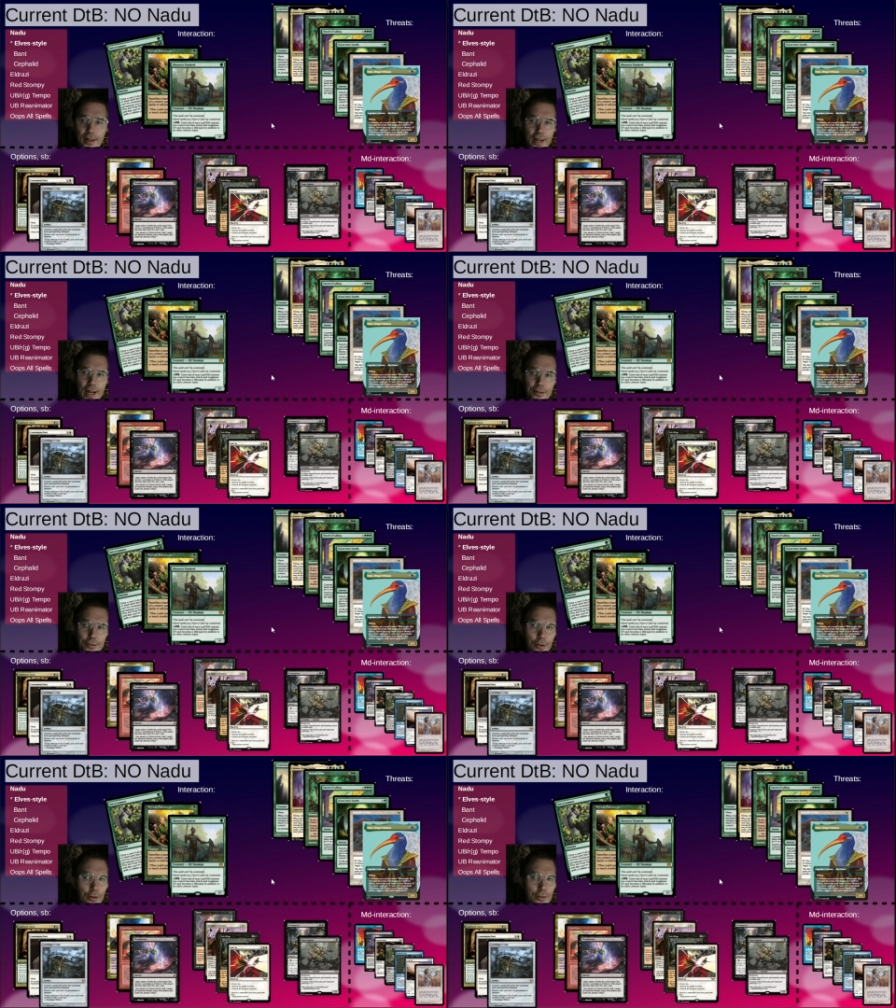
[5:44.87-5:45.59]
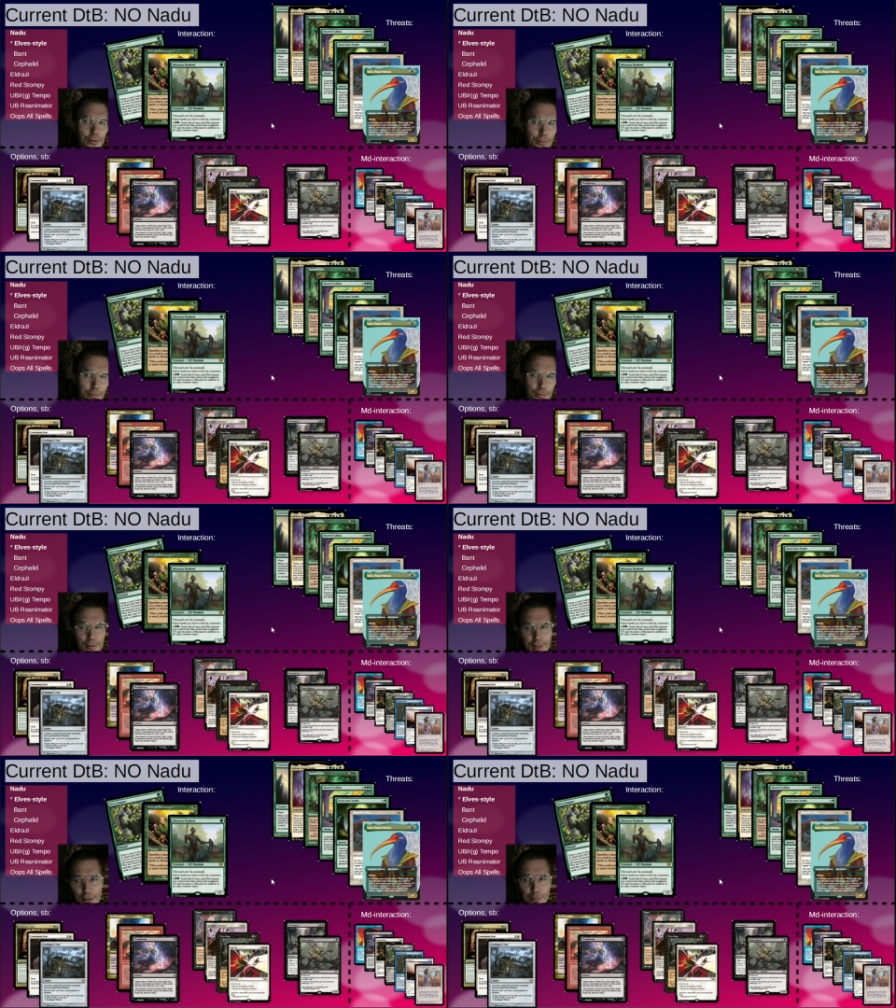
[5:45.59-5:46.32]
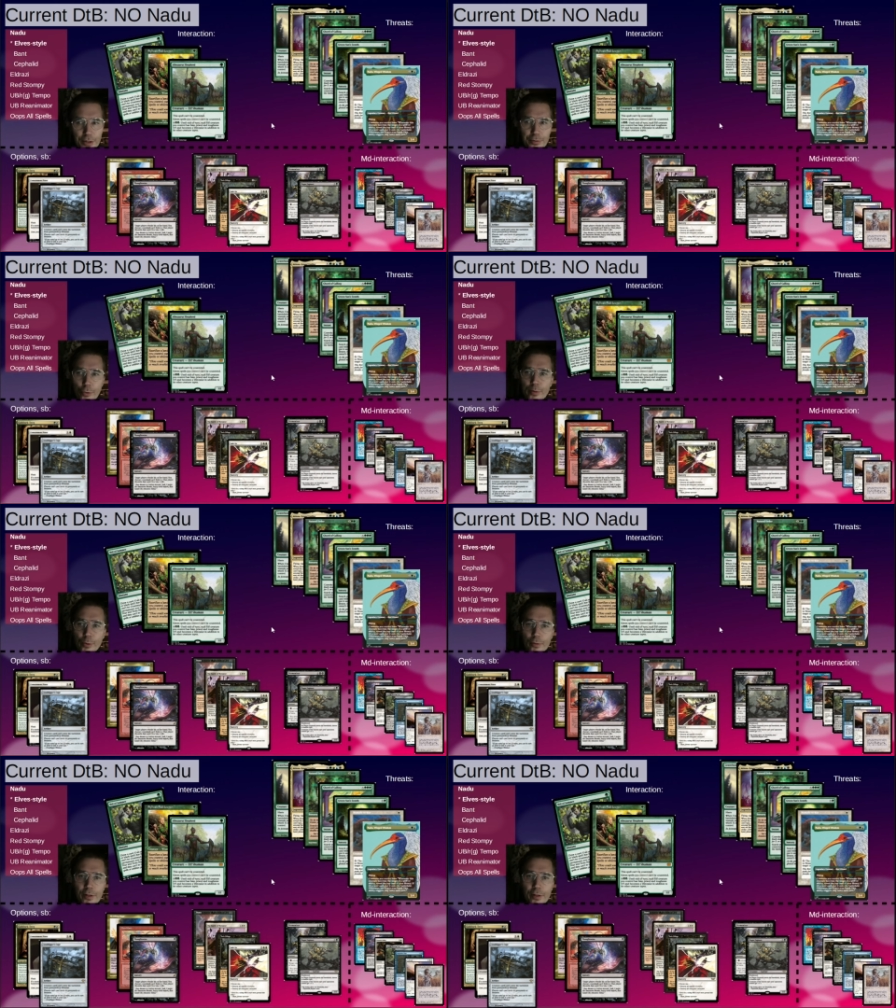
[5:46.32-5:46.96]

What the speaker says: and not that much more removal.